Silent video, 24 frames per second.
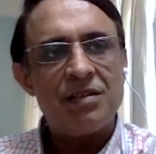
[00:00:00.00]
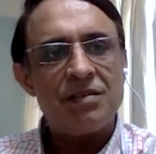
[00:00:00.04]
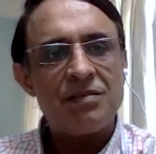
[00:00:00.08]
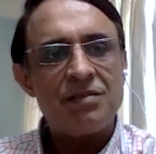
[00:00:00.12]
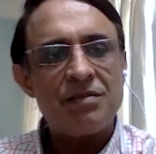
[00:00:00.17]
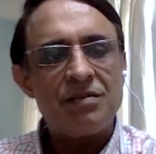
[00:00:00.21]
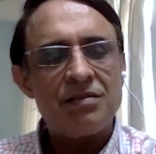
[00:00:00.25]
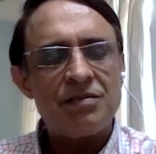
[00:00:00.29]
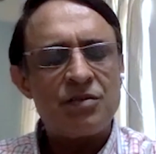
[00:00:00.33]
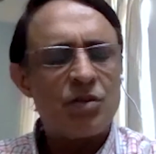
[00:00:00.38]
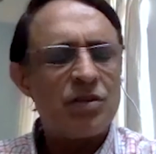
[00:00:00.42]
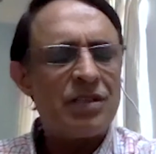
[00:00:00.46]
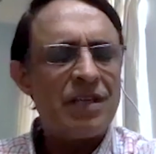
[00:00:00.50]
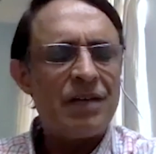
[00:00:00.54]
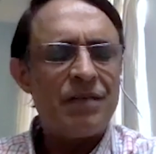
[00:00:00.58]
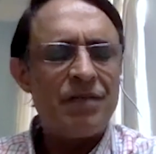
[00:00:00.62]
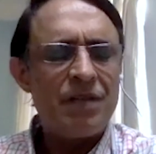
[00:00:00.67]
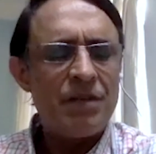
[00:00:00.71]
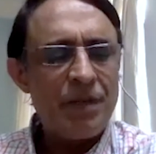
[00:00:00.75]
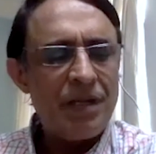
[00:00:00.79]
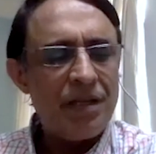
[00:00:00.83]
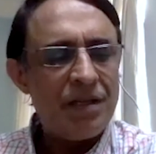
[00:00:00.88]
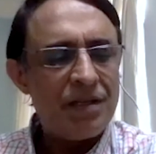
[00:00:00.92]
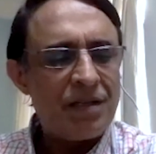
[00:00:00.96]
So there will
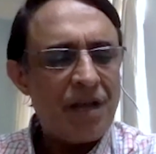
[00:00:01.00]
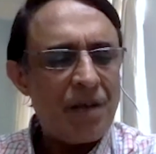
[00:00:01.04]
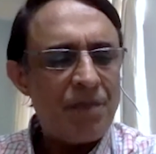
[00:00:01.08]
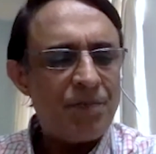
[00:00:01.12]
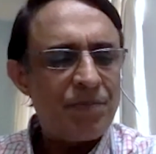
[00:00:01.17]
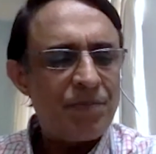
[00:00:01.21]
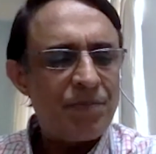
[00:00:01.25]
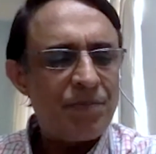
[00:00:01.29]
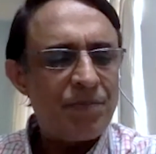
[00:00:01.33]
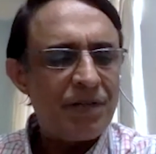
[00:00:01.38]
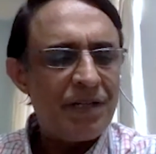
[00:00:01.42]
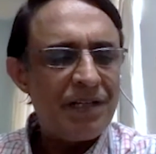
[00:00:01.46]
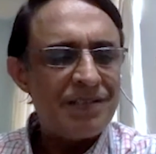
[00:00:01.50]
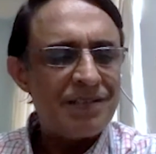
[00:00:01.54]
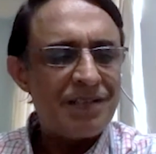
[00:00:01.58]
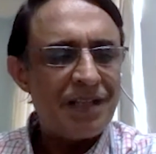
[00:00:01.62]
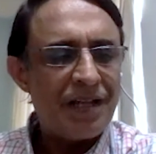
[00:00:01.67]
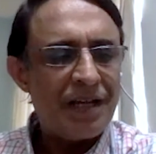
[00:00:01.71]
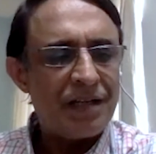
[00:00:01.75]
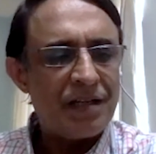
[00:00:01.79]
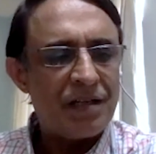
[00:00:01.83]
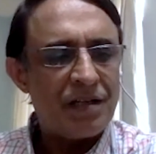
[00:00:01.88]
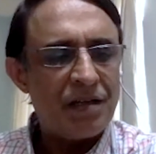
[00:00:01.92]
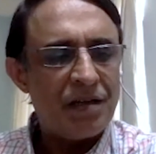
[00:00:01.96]
be companies
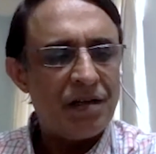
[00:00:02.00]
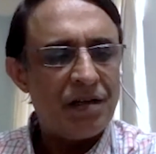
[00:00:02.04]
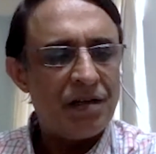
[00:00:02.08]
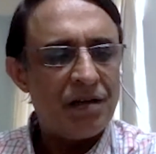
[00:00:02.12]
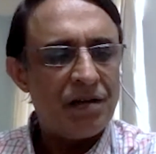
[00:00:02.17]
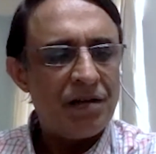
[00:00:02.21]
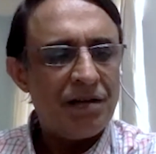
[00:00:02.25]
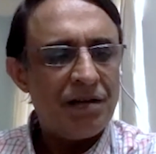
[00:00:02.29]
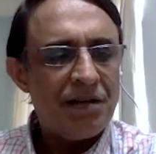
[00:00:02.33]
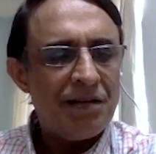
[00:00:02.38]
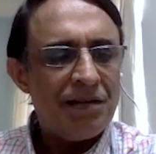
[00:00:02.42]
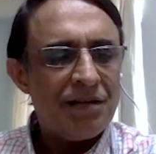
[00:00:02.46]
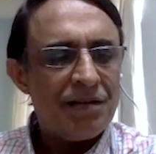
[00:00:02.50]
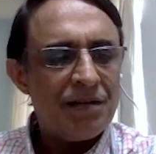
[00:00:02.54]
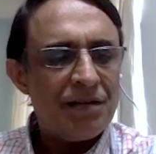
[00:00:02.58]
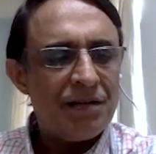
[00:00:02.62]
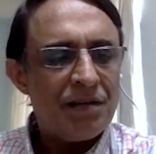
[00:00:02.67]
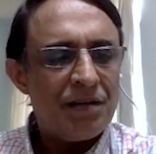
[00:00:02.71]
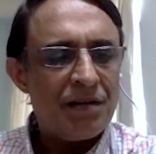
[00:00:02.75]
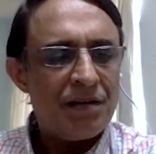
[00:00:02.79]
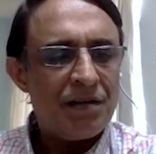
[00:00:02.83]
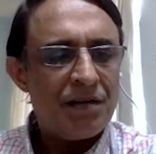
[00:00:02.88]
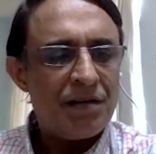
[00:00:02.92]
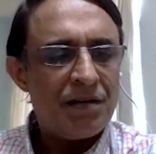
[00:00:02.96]
like
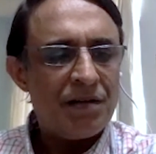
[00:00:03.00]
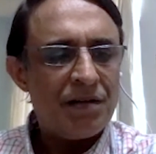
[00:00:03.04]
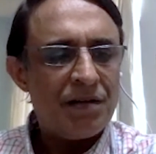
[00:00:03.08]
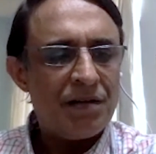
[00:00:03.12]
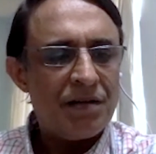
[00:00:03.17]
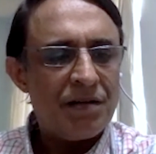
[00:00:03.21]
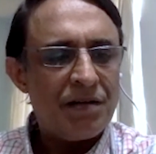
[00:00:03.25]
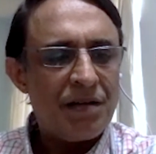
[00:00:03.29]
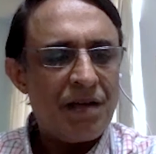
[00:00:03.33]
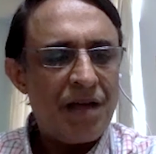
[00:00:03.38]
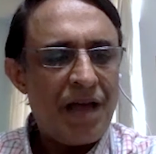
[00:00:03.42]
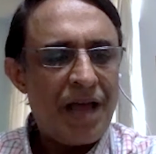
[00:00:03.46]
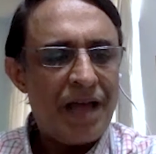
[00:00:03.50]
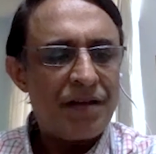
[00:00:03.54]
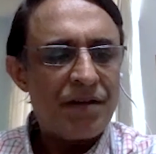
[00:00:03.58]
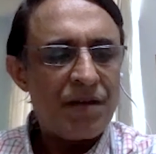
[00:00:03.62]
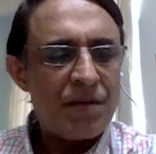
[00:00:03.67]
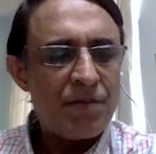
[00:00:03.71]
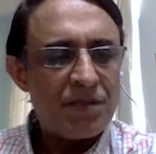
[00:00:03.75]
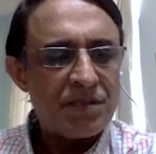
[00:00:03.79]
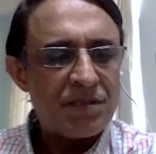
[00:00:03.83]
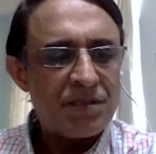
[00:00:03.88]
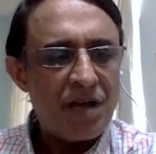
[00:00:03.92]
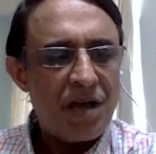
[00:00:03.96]
Agri
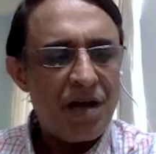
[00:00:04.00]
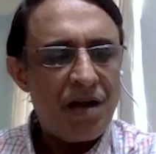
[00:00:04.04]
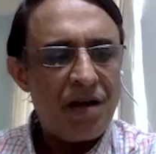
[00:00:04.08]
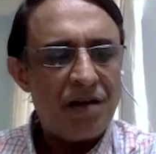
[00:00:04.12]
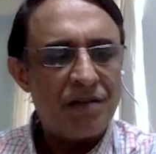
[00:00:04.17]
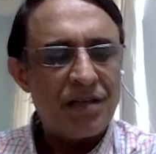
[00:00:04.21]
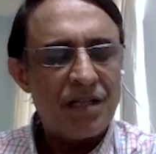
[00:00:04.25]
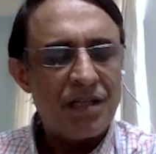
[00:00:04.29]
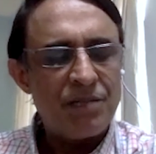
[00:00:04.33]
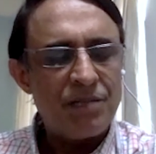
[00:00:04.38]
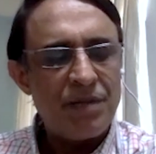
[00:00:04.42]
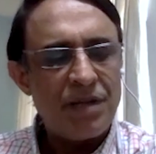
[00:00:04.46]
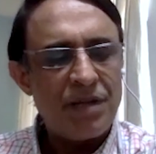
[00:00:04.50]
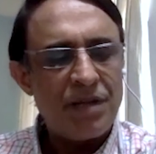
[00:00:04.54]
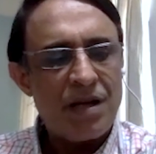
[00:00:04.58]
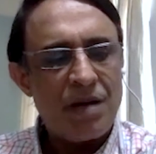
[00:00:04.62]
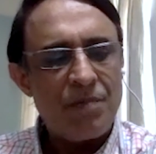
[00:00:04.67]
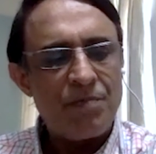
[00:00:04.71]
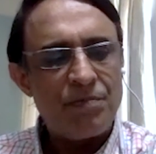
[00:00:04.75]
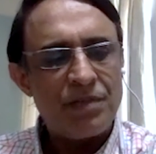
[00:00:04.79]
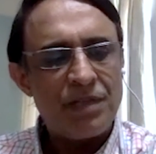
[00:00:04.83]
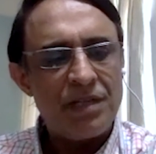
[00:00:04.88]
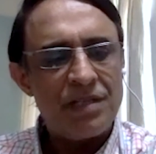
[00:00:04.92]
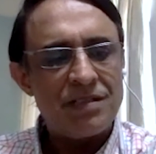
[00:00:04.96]
Bazaar, there will be
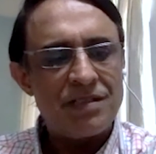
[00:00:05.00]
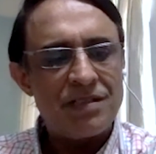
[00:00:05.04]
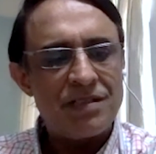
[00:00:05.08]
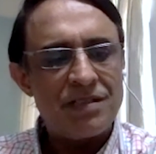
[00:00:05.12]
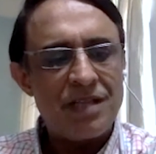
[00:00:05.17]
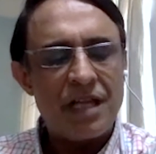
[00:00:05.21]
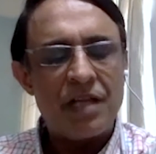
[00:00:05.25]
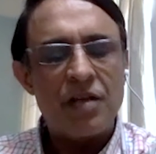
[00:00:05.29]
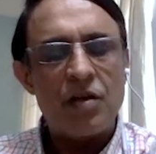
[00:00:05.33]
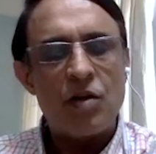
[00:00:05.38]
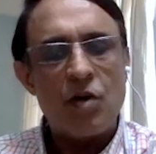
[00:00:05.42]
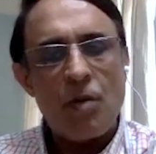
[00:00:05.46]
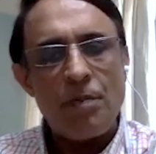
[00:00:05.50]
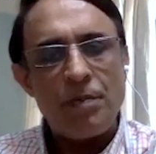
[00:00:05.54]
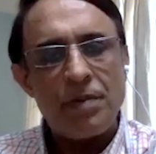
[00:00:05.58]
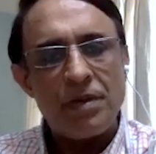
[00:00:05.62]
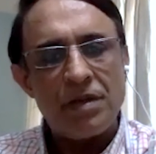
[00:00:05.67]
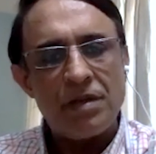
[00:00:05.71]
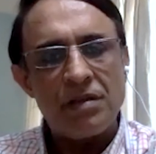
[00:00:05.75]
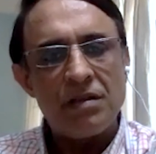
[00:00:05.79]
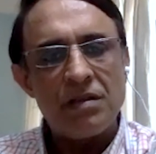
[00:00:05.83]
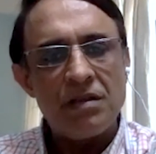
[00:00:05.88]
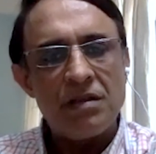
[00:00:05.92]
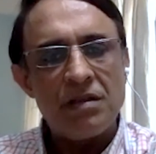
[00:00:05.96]
companies like
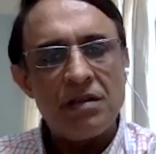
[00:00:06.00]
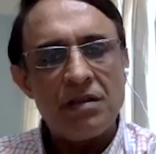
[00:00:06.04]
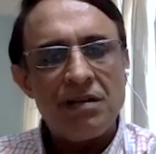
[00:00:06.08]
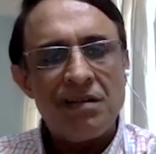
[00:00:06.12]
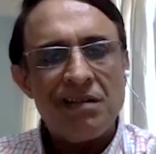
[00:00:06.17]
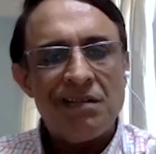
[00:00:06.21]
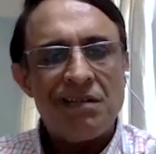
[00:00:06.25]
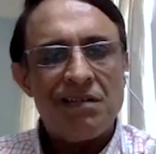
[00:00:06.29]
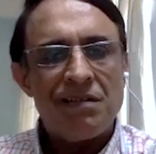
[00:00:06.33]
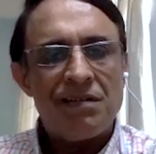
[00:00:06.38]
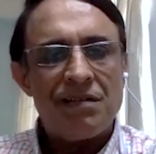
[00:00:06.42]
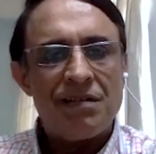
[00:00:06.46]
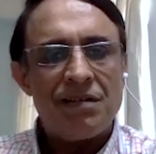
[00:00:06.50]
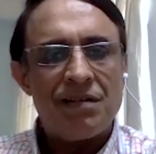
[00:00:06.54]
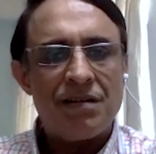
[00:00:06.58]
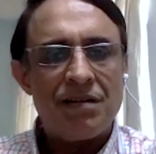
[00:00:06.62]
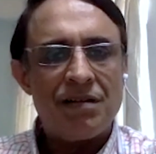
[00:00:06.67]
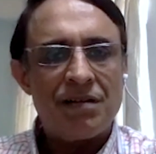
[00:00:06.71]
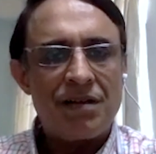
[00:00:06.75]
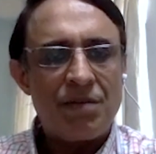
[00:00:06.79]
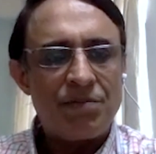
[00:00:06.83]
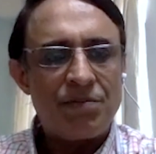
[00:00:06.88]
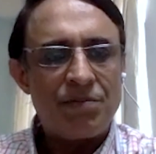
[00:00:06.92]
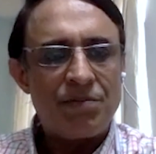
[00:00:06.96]
Cropin,
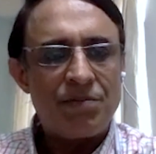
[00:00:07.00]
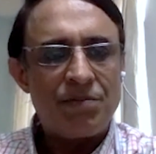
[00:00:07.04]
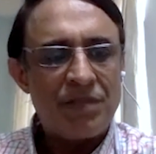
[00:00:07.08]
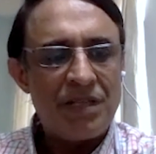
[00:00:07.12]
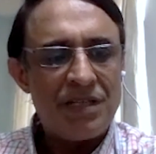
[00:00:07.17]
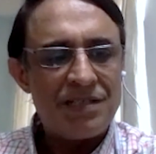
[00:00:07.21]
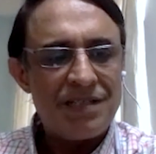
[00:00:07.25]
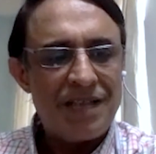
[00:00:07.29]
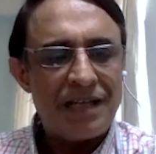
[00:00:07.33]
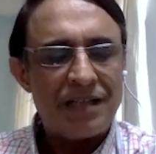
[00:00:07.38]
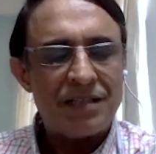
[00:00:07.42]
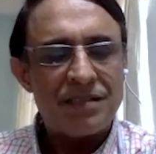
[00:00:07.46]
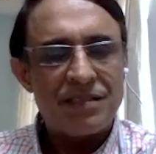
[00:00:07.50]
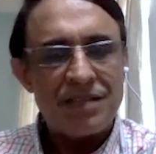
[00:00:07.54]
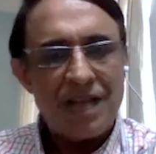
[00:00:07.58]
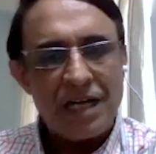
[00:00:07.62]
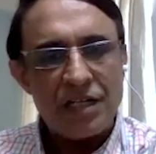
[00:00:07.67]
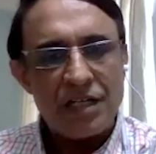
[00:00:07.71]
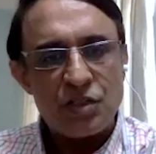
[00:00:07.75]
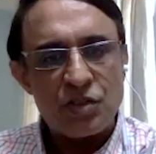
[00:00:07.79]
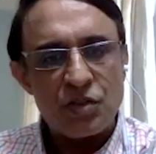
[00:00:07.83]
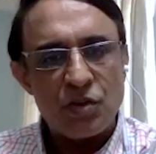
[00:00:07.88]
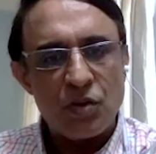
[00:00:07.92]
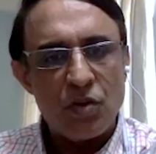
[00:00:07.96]
companies like
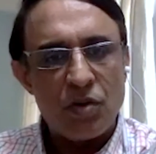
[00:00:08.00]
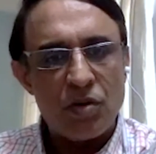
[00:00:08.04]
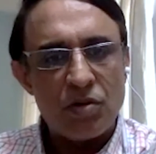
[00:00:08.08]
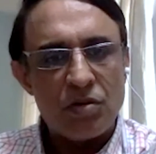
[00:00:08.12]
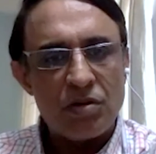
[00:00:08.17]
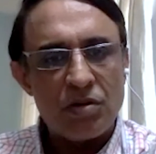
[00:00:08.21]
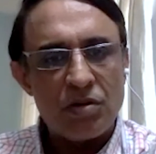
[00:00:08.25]
Satshore.